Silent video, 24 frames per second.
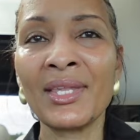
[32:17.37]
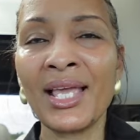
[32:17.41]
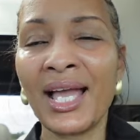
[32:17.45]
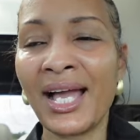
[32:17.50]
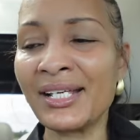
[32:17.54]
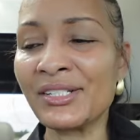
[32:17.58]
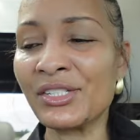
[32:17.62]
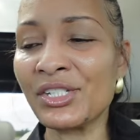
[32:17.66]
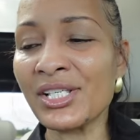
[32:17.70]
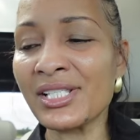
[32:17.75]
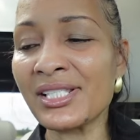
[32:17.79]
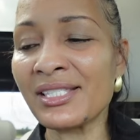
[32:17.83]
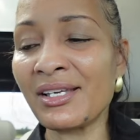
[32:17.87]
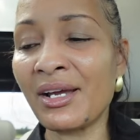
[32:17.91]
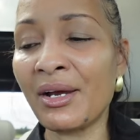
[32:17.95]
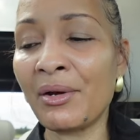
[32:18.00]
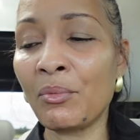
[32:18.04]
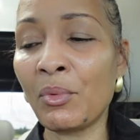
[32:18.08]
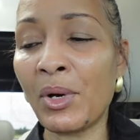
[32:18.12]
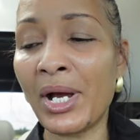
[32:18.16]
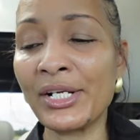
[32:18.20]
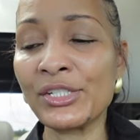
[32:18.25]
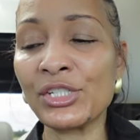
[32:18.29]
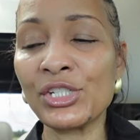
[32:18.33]
I just
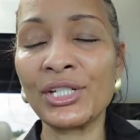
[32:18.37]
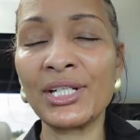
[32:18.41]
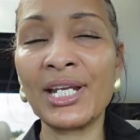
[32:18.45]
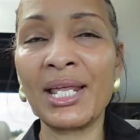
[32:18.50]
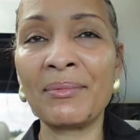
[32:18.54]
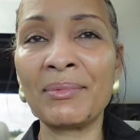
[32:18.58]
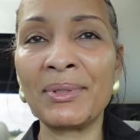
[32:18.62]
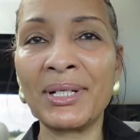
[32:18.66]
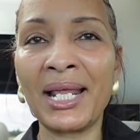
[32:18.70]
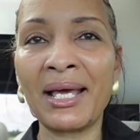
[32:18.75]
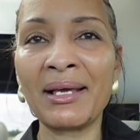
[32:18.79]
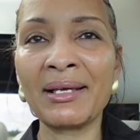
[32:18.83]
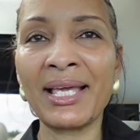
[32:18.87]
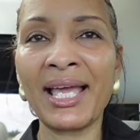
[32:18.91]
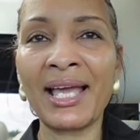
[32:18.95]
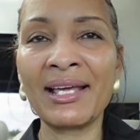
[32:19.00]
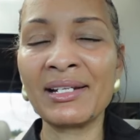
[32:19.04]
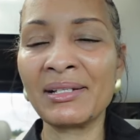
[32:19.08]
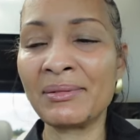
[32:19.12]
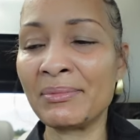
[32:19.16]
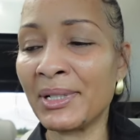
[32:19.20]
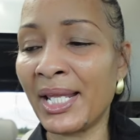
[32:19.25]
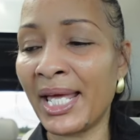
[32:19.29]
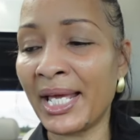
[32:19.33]
started watching them, and I kind of